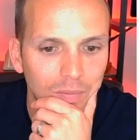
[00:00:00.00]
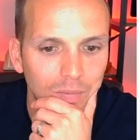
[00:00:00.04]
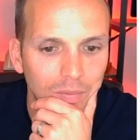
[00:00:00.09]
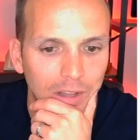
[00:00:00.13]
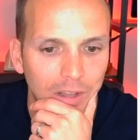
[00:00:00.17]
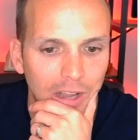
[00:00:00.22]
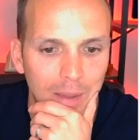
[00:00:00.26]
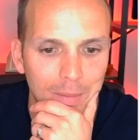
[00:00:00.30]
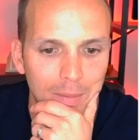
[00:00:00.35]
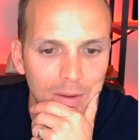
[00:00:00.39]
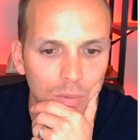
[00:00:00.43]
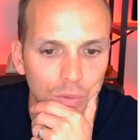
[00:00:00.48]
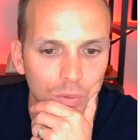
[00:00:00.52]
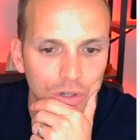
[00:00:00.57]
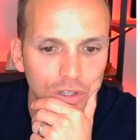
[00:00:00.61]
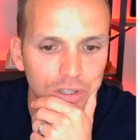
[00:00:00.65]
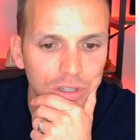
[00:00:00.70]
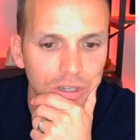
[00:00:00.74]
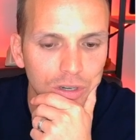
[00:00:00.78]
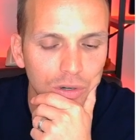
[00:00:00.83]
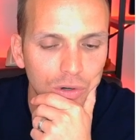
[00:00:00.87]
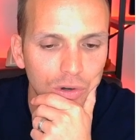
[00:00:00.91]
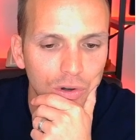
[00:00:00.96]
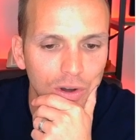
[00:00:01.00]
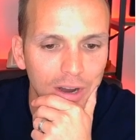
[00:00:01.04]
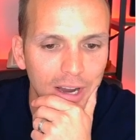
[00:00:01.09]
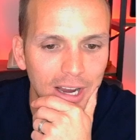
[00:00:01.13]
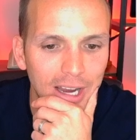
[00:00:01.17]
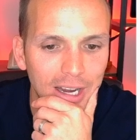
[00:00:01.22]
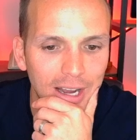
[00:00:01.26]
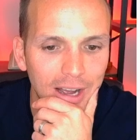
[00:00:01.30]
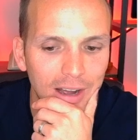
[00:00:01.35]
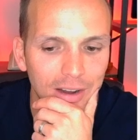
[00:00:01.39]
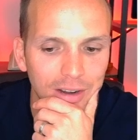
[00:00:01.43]
I mean, we're still
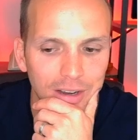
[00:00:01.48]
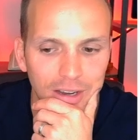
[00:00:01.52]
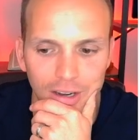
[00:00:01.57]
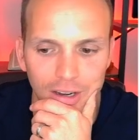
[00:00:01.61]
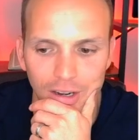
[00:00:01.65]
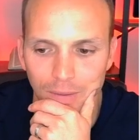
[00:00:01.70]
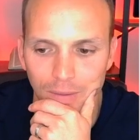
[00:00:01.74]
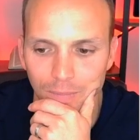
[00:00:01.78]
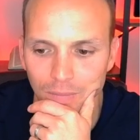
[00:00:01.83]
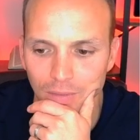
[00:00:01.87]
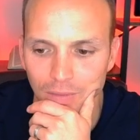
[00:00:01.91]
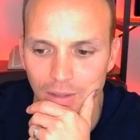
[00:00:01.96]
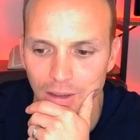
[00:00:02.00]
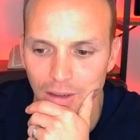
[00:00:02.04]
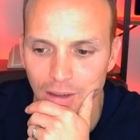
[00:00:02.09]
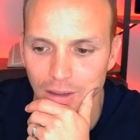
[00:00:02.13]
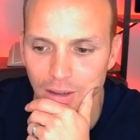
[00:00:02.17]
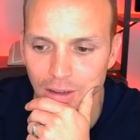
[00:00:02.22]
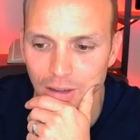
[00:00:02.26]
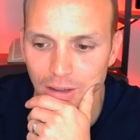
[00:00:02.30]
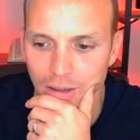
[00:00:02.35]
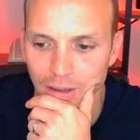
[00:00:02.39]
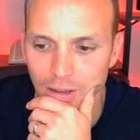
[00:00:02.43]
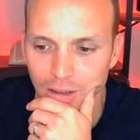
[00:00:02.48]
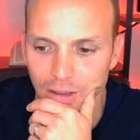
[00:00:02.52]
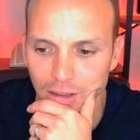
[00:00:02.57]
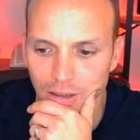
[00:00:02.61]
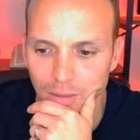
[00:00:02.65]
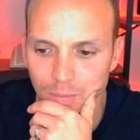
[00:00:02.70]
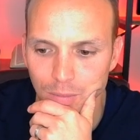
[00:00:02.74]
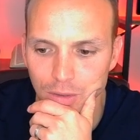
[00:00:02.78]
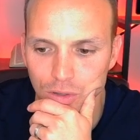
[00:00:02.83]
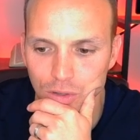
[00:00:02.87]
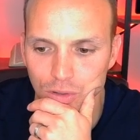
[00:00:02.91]
cranking out here.
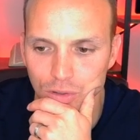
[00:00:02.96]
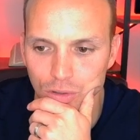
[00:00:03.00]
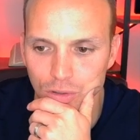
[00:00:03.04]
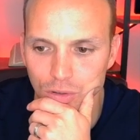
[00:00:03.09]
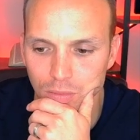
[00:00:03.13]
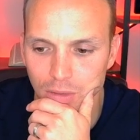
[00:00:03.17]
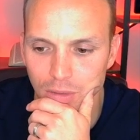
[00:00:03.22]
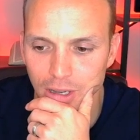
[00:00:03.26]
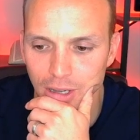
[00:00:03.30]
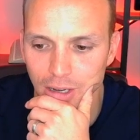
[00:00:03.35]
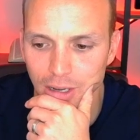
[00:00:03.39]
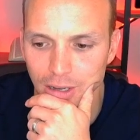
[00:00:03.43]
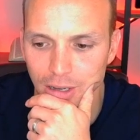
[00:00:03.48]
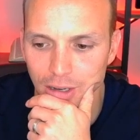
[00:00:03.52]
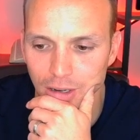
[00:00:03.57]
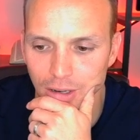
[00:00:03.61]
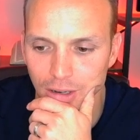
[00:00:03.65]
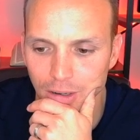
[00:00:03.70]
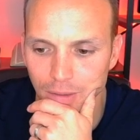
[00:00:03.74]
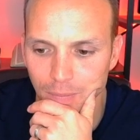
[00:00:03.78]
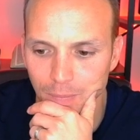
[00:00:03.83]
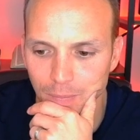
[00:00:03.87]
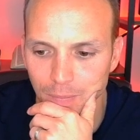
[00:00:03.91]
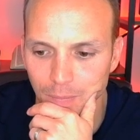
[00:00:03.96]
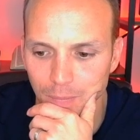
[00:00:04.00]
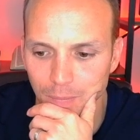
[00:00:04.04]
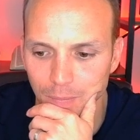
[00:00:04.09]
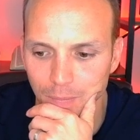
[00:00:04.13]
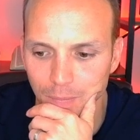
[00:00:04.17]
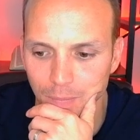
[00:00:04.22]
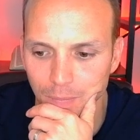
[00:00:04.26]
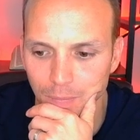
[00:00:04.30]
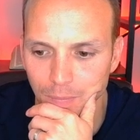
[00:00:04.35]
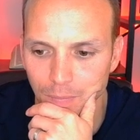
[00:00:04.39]
Let me zoom in here.
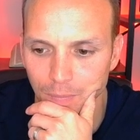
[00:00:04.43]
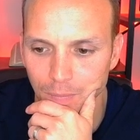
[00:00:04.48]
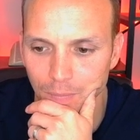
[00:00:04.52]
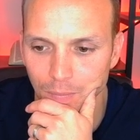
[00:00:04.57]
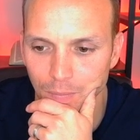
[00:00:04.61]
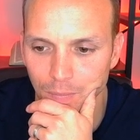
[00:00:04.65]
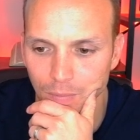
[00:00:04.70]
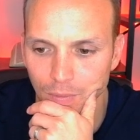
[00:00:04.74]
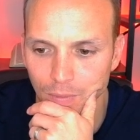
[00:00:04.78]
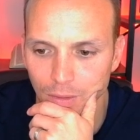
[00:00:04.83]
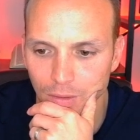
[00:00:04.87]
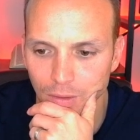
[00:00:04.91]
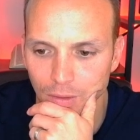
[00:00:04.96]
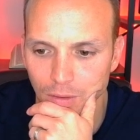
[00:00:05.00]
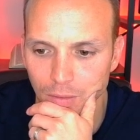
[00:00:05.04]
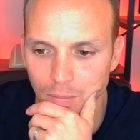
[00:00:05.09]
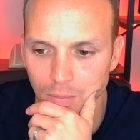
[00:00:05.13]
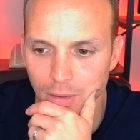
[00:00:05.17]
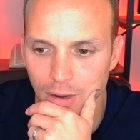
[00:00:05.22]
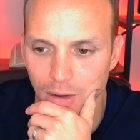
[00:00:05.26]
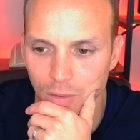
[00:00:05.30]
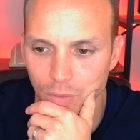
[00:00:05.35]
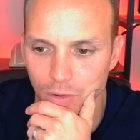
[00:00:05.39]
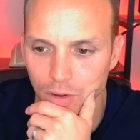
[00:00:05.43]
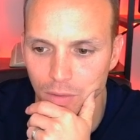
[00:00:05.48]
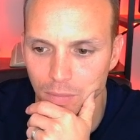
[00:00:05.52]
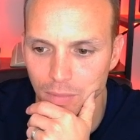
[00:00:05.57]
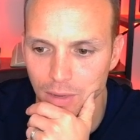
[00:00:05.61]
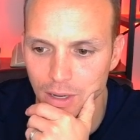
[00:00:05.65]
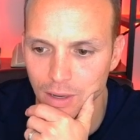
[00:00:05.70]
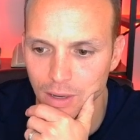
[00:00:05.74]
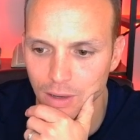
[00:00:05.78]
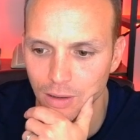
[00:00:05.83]
Bear with me.